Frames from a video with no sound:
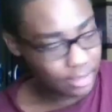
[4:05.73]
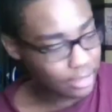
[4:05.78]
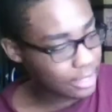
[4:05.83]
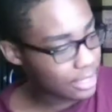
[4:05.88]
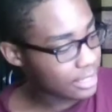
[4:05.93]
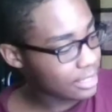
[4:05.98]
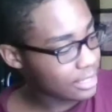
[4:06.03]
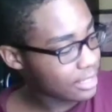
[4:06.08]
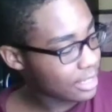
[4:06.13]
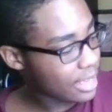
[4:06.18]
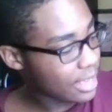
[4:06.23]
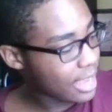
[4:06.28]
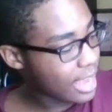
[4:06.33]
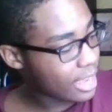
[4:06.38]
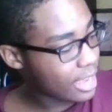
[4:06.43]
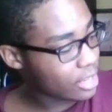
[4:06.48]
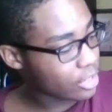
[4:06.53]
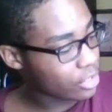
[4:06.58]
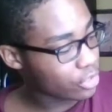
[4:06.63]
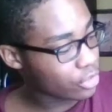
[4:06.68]
this
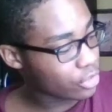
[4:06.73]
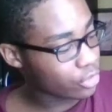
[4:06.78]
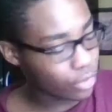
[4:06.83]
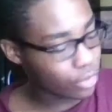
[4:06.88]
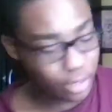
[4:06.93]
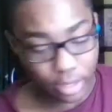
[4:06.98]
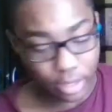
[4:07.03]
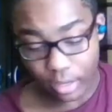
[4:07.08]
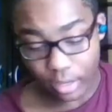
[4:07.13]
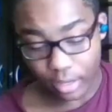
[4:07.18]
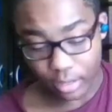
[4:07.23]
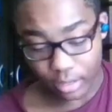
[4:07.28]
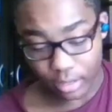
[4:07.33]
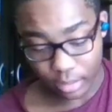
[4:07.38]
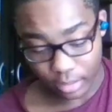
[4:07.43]
extra.